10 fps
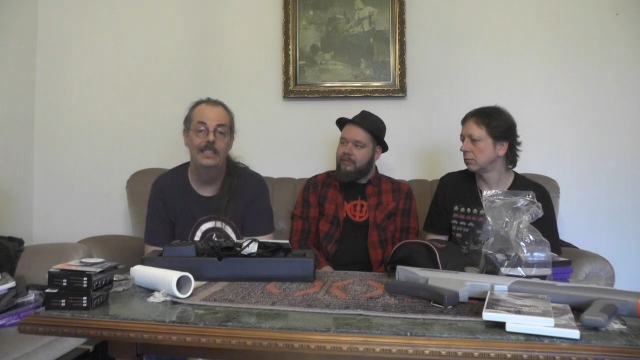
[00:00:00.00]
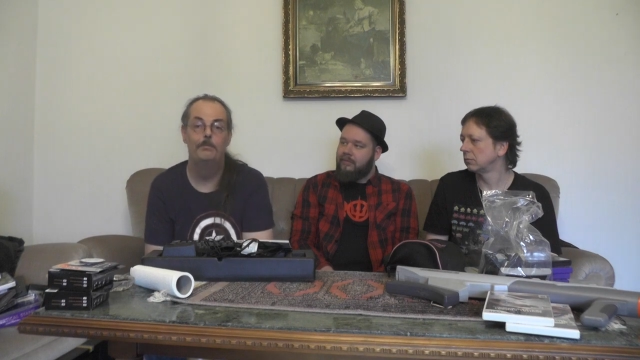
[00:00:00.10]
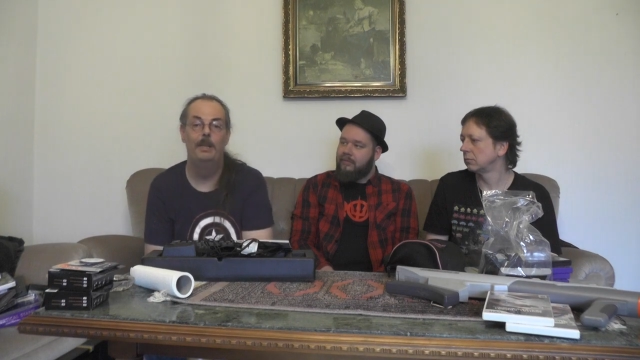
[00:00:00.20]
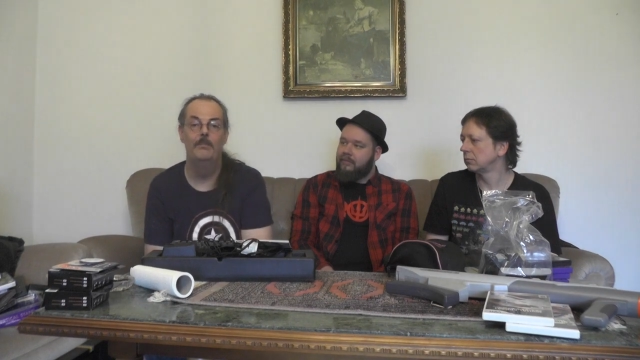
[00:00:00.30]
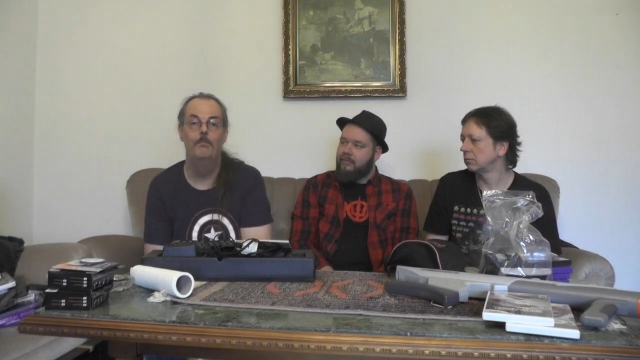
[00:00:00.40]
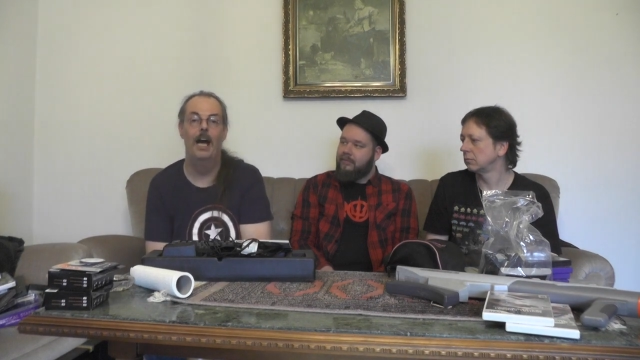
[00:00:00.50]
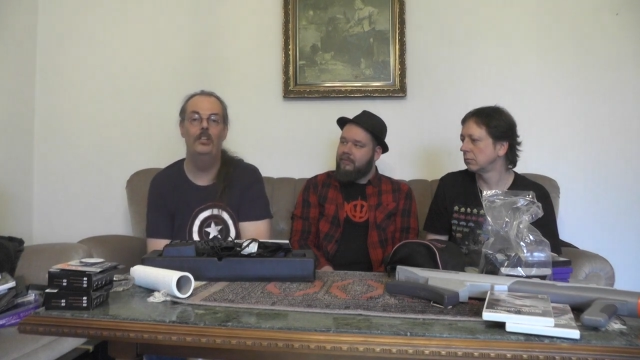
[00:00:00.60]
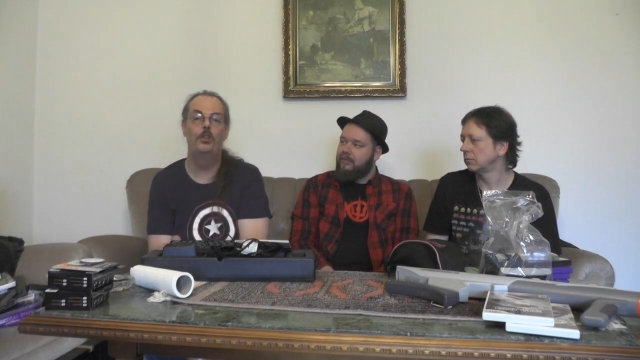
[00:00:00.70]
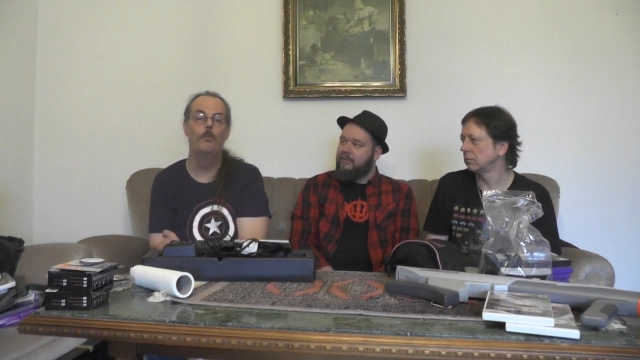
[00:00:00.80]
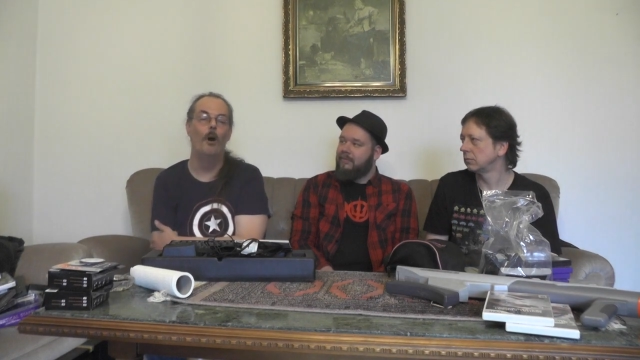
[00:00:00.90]
Speaker 1: spent
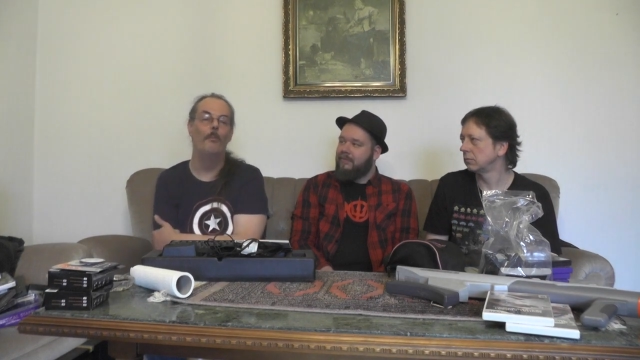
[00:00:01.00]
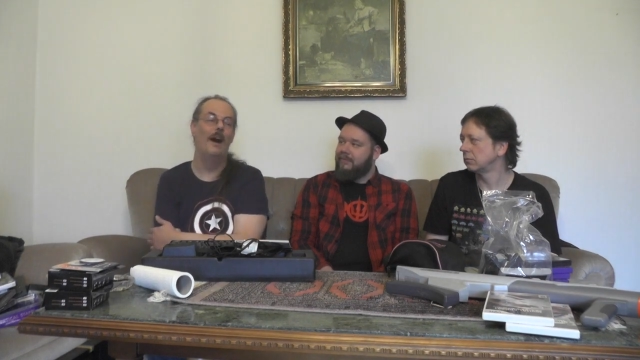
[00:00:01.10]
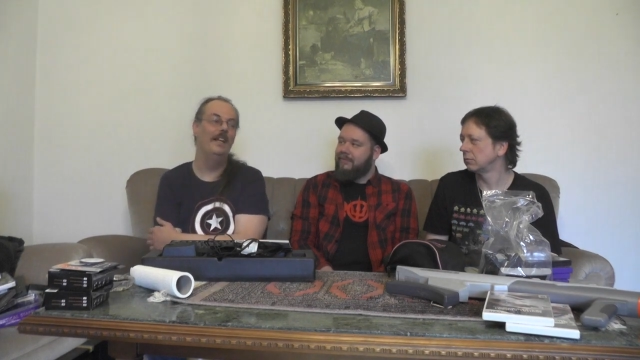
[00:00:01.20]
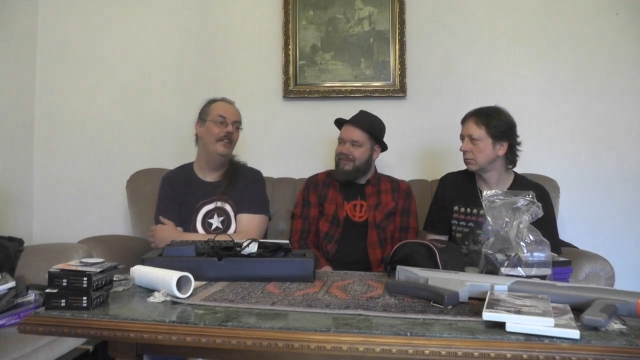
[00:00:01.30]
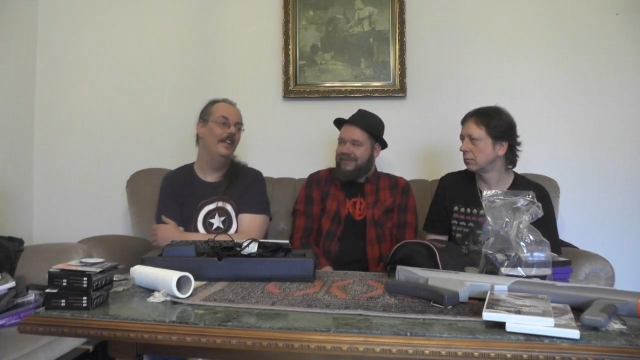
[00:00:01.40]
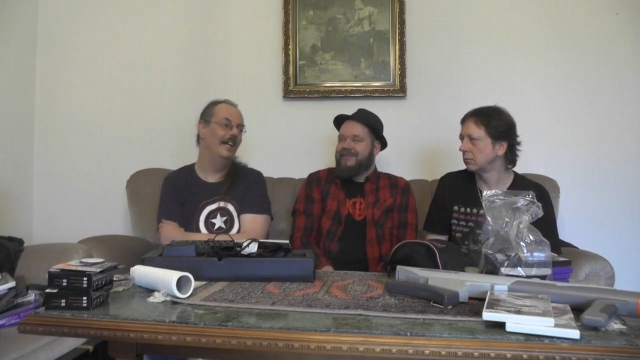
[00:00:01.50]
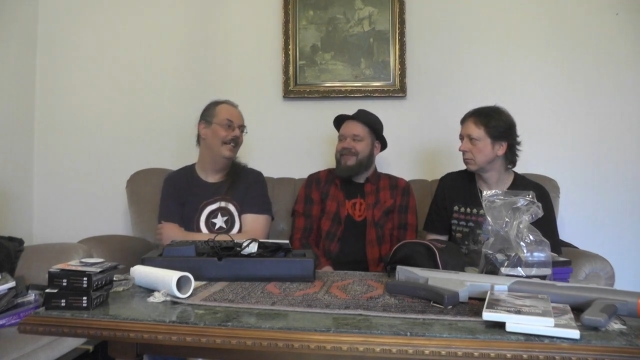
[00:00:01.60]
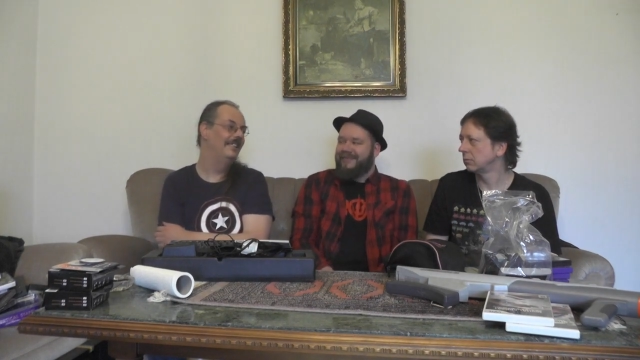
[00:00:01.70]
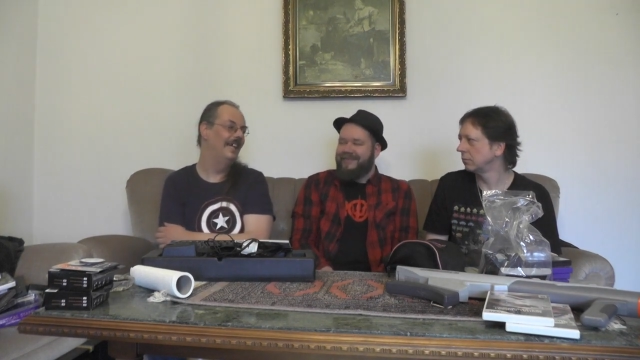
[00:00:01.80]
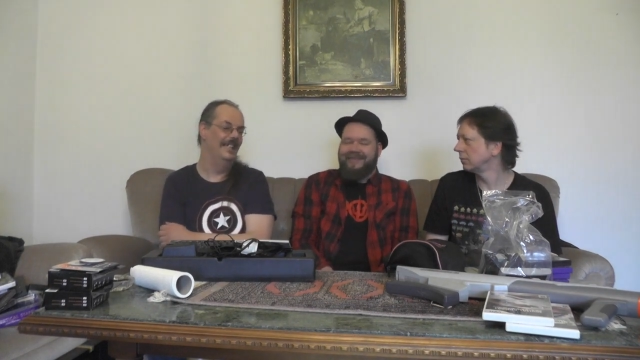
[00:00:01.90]
much more money than I
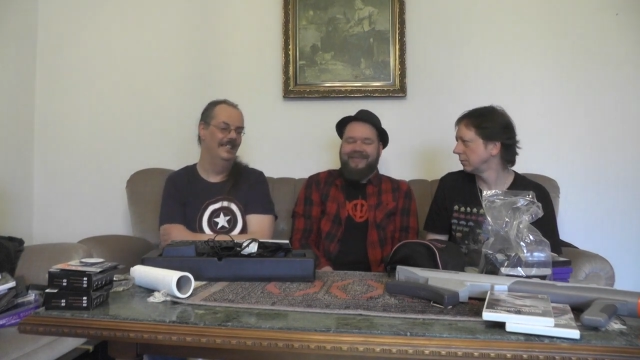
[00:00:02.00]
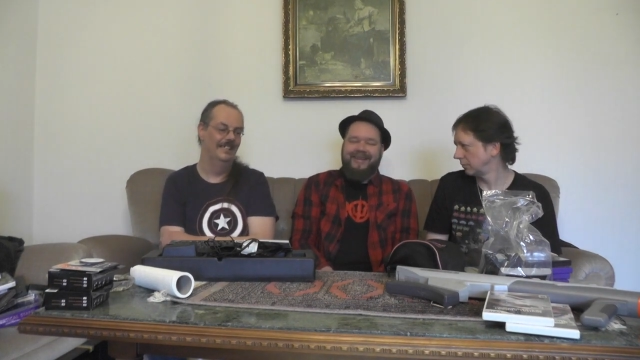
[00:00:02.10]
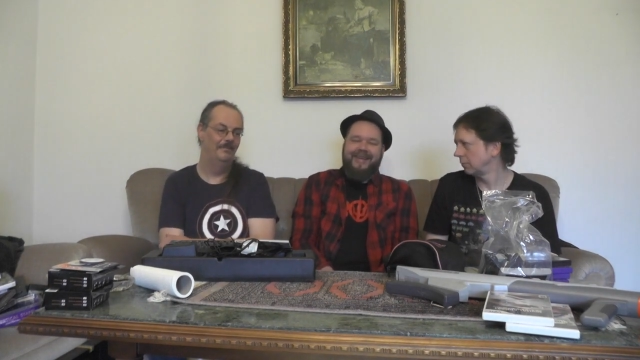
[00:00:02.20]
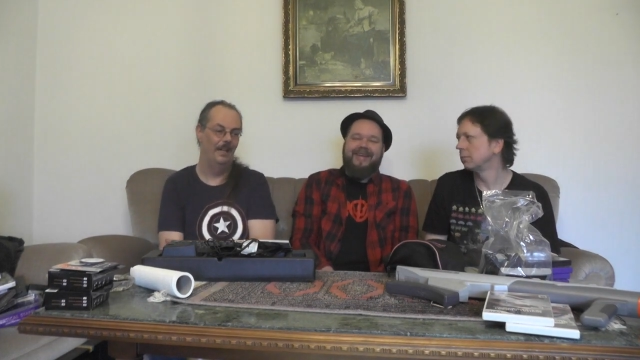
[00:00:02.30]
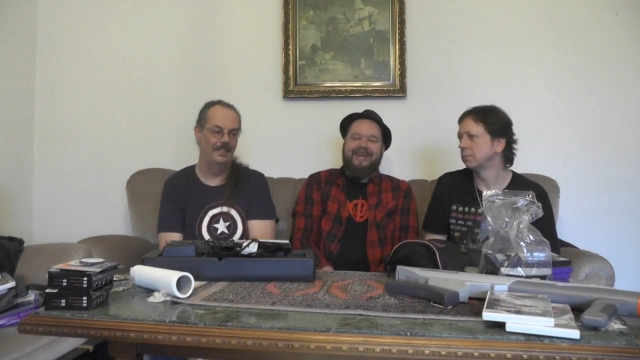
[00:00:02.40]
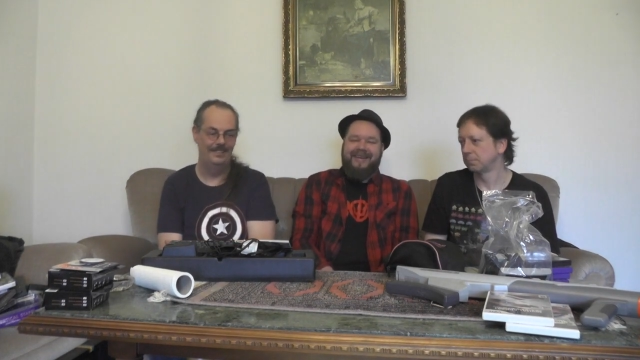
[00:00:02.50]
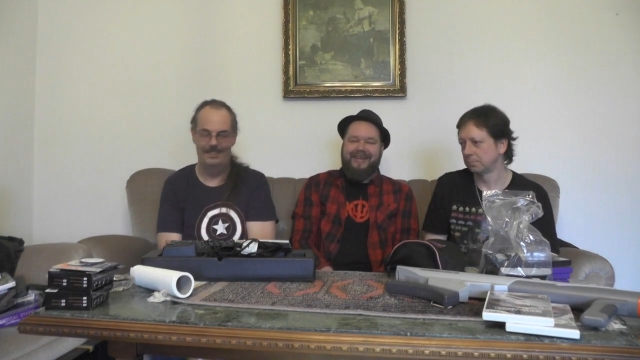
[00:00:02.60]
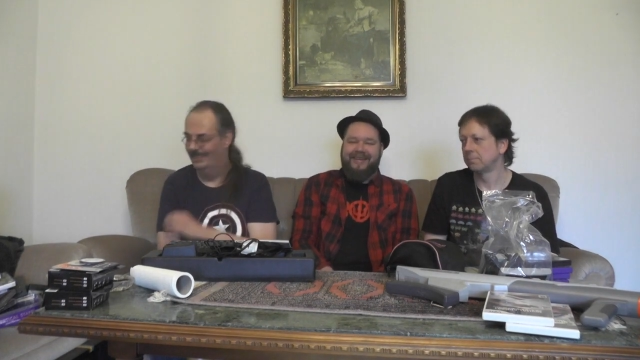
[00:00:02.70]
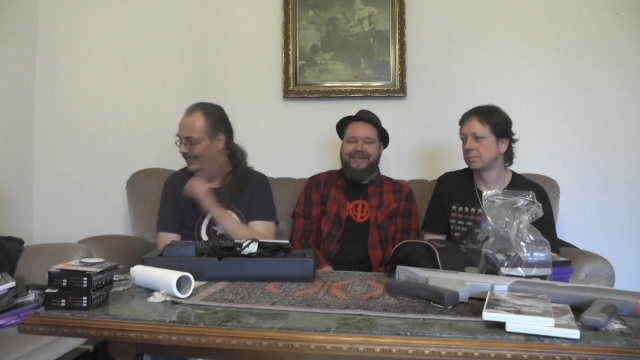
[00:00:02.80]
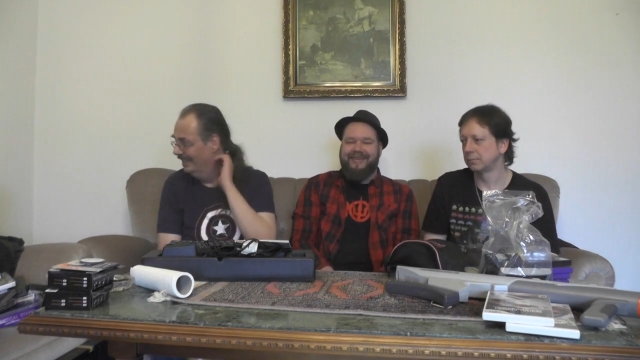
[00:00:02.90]
intended, but